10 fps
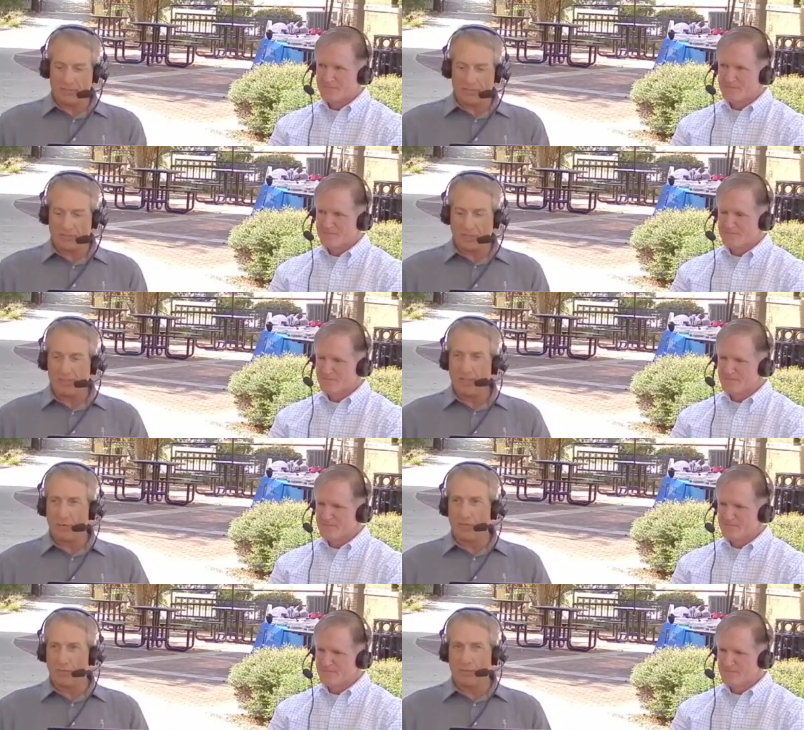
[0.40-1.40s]
Speaker 1: Mississippi,
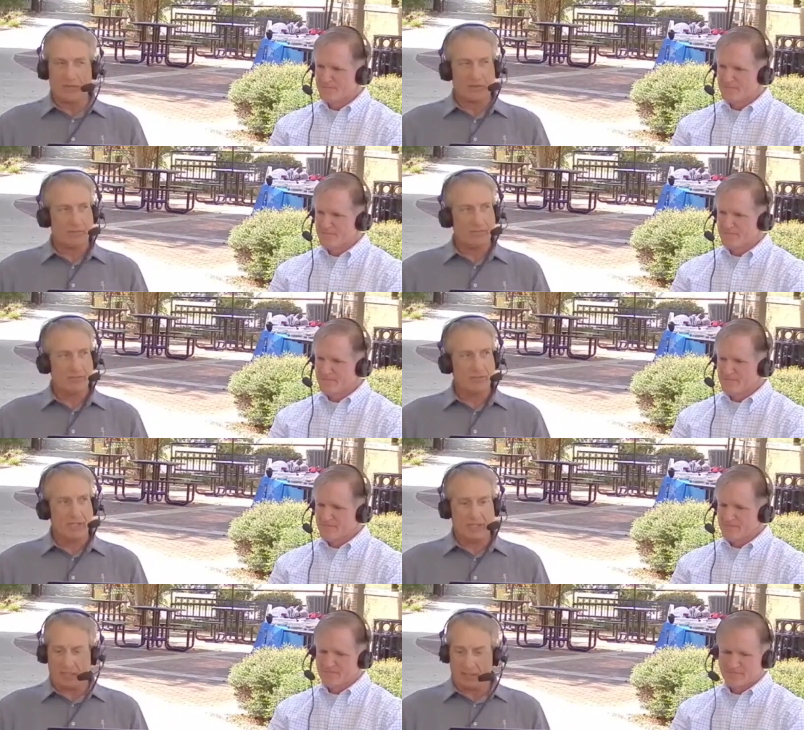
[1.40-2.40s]
we welcome to
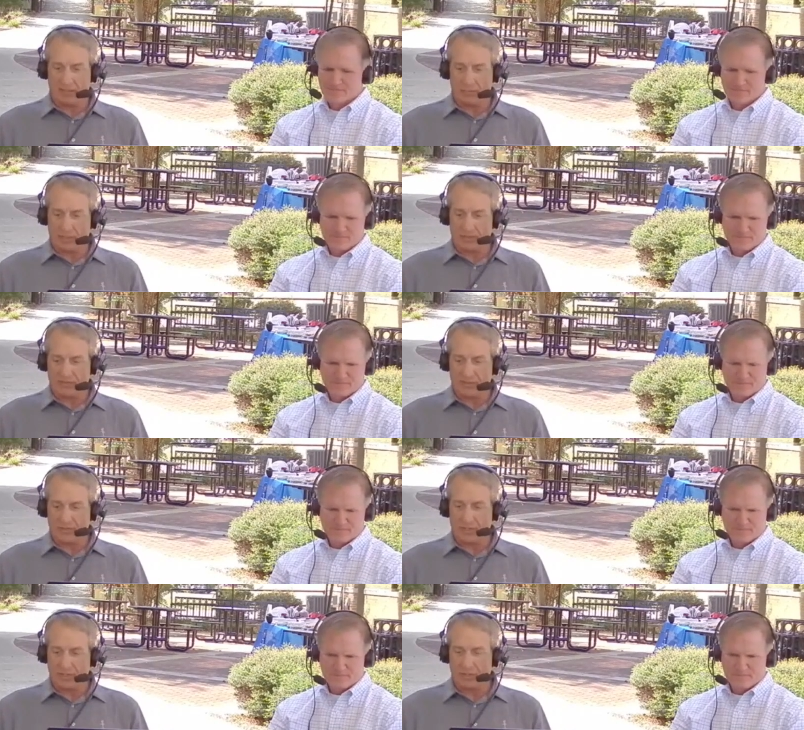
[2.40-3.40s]
the Element Wealth
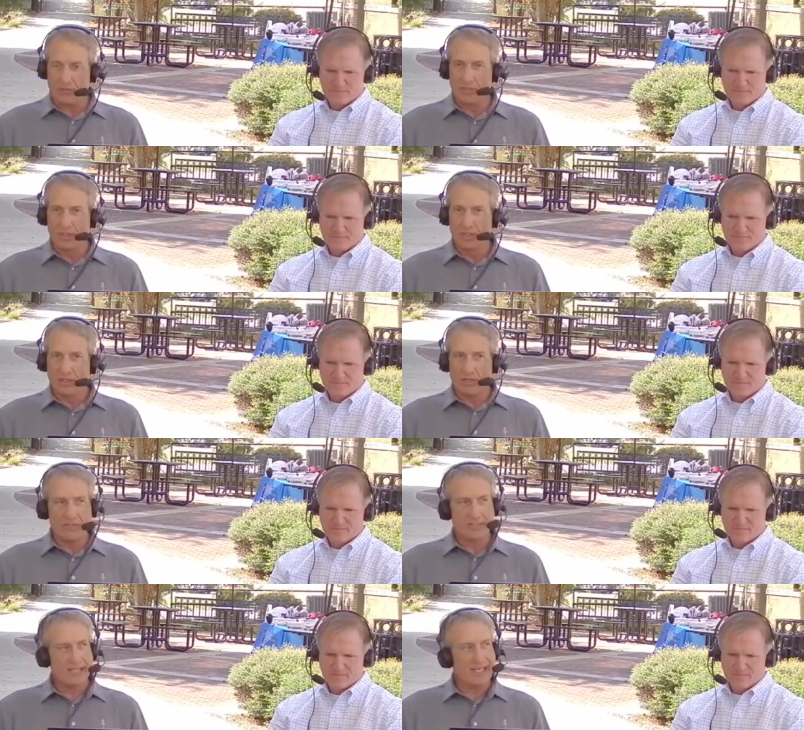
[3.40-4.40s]
Studio on
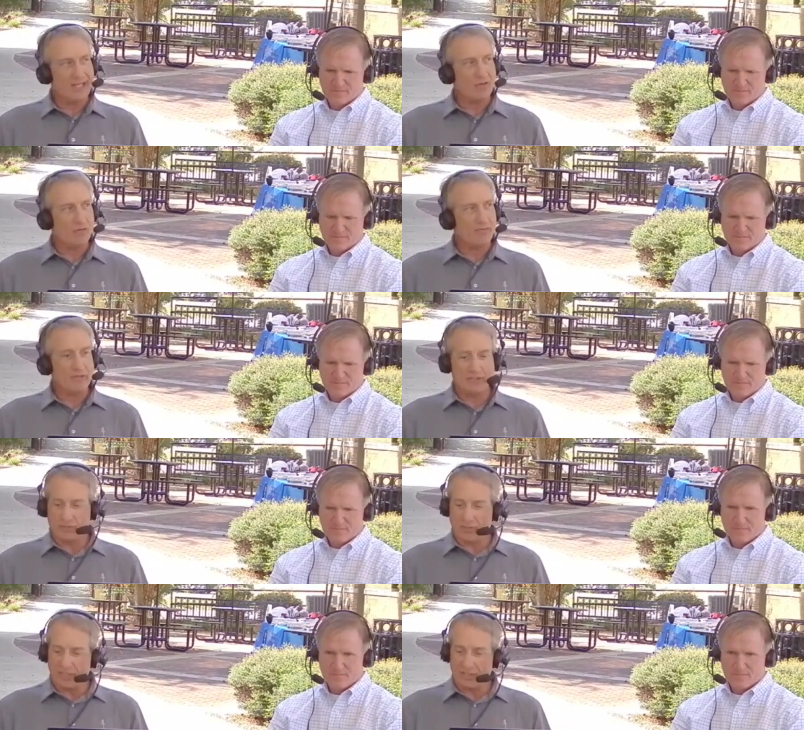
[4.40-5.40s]
the Tanglefoot
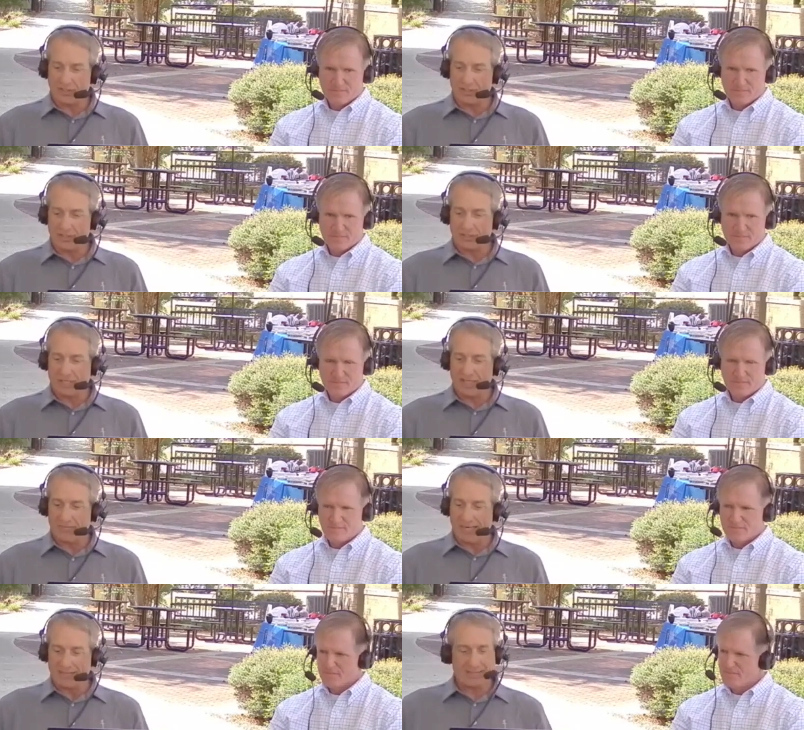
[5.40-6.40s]
Trail, Steve
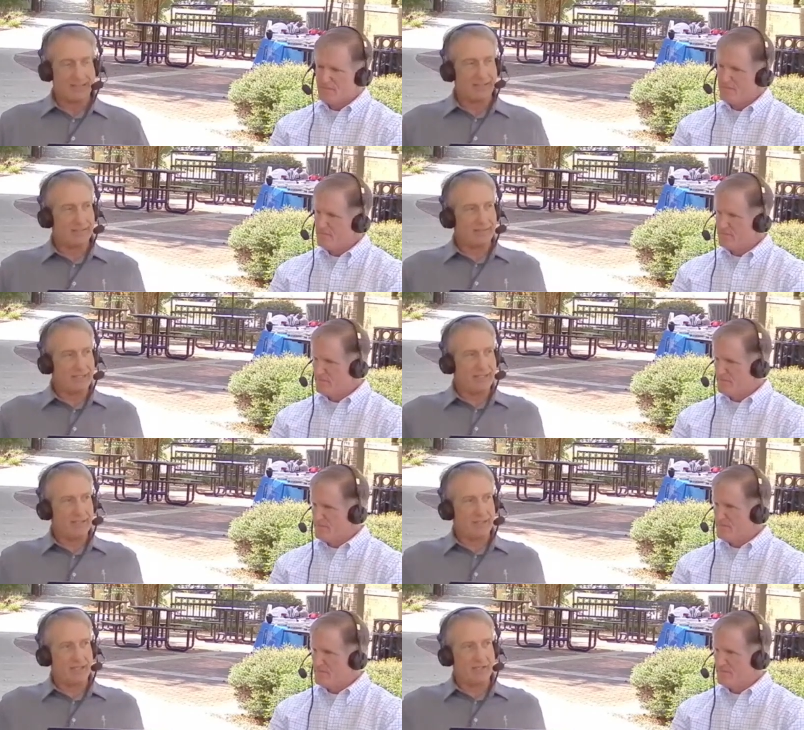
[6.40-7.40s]
Massengill. He
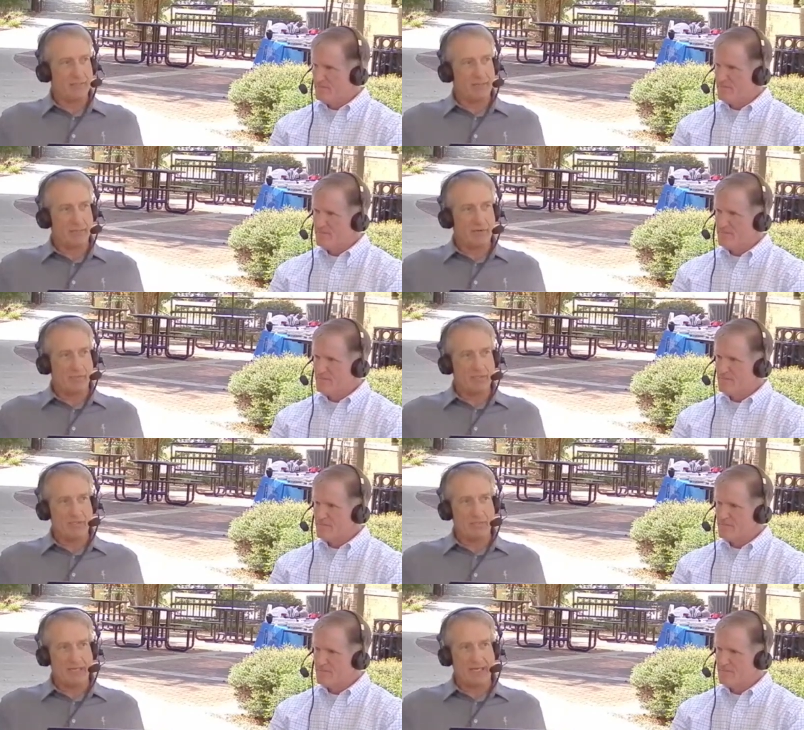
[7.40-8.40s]
is a member of the
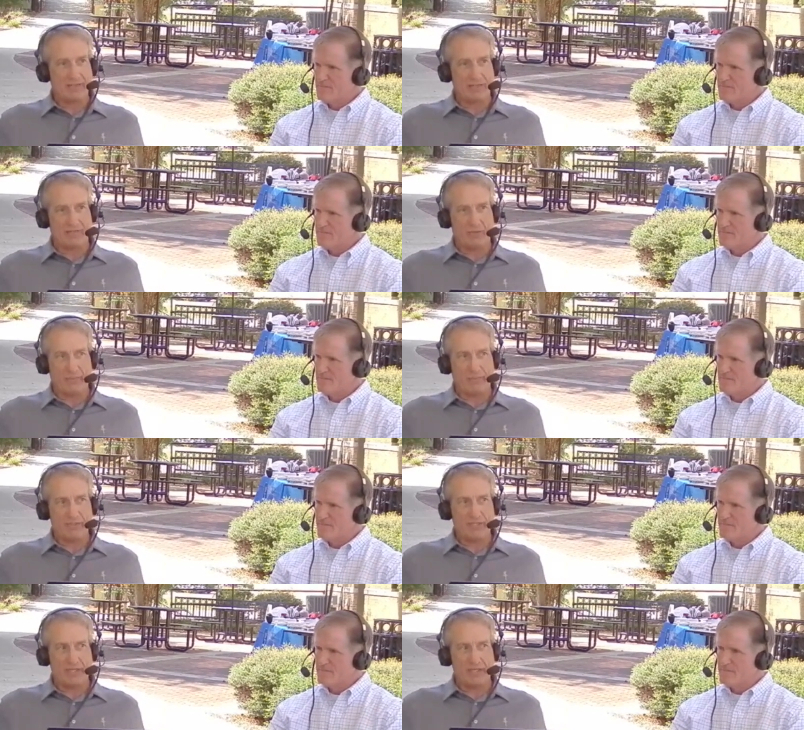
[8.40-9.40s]
Mississippi House of
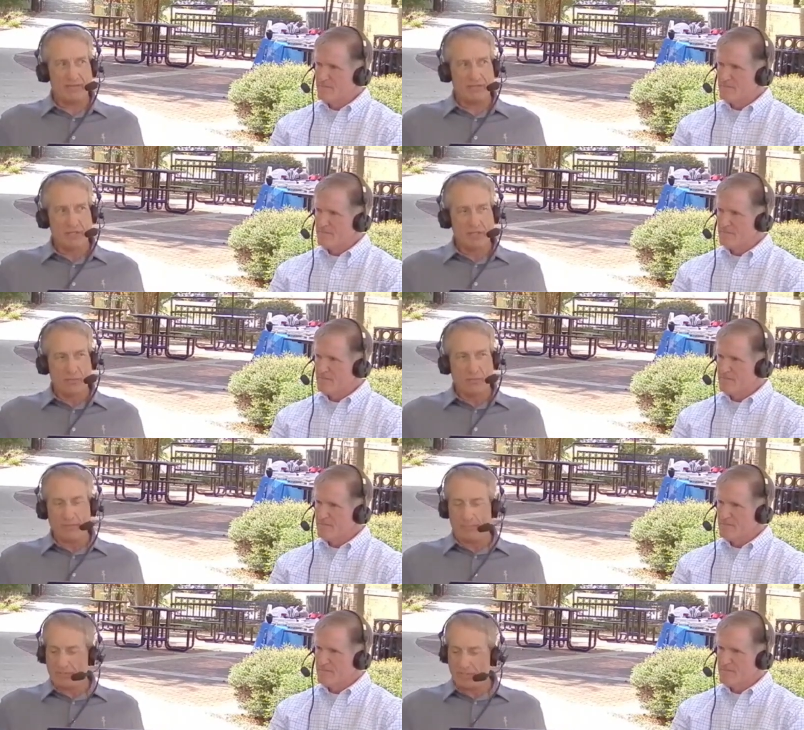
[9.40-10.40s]
Representatives,
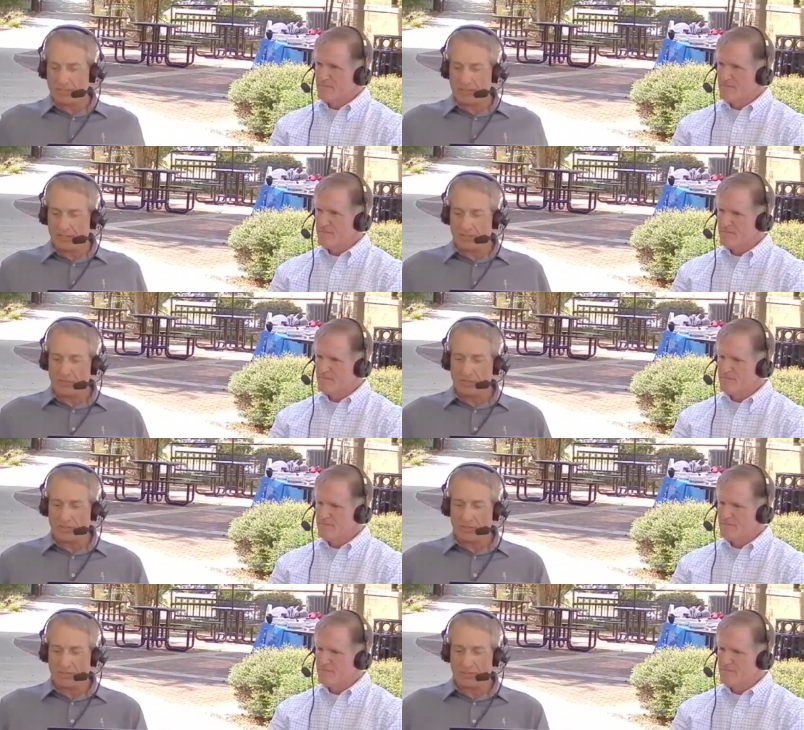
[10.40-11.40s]
represents District
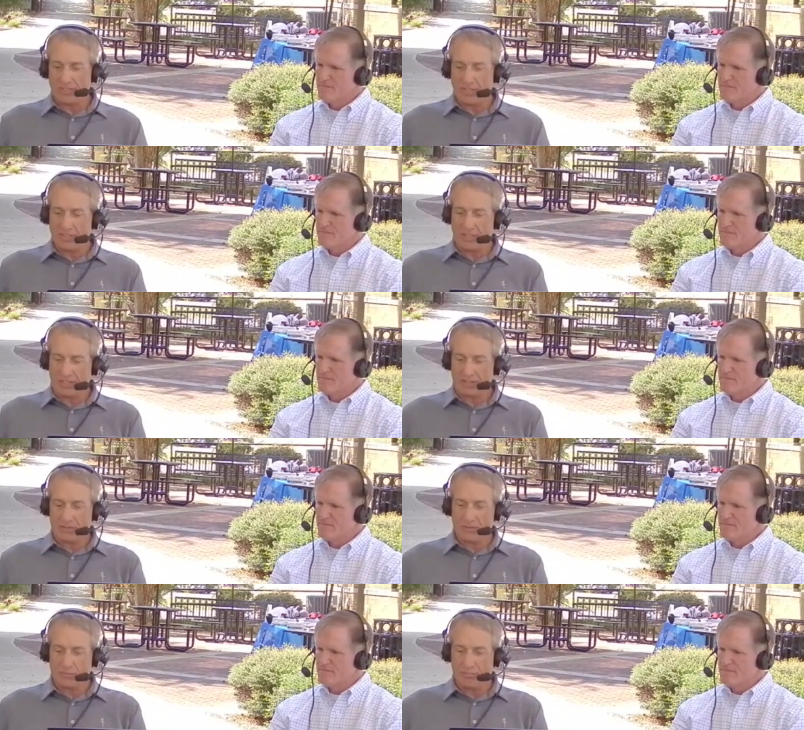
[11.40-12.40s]
13. That
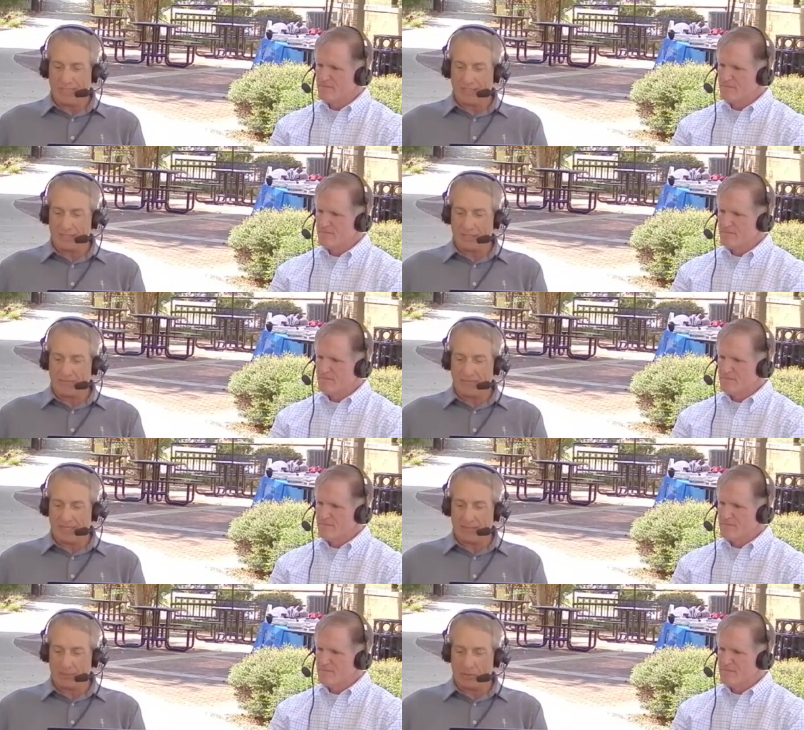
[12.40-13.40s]
includes Benton,
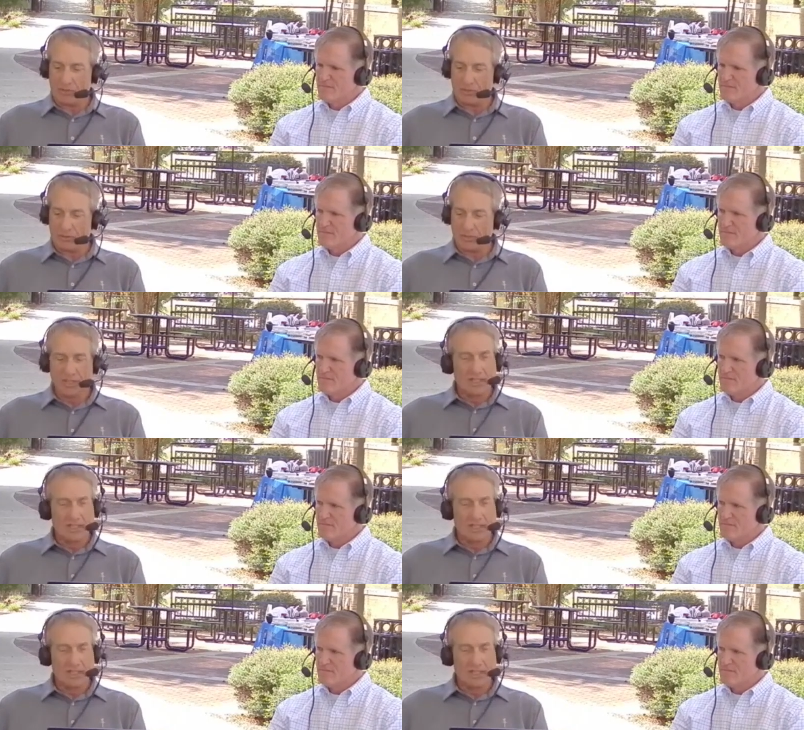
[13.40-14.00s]
Lafayette, Marshall,